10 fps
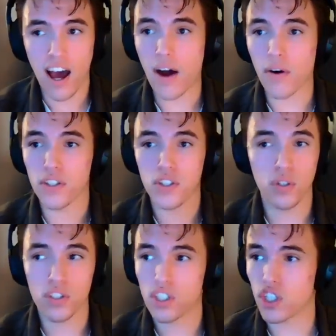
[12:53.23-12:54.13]
How can
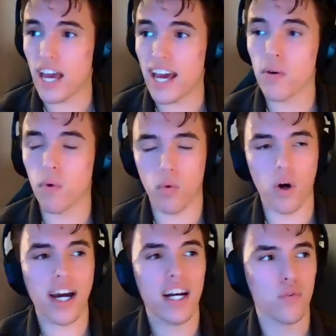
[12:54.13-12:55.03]
students and just anyone,
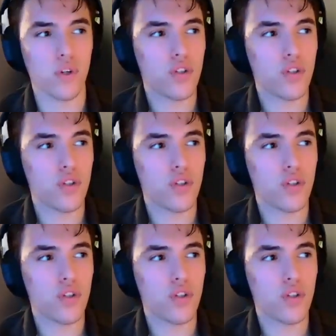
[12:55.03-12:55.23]
what kind of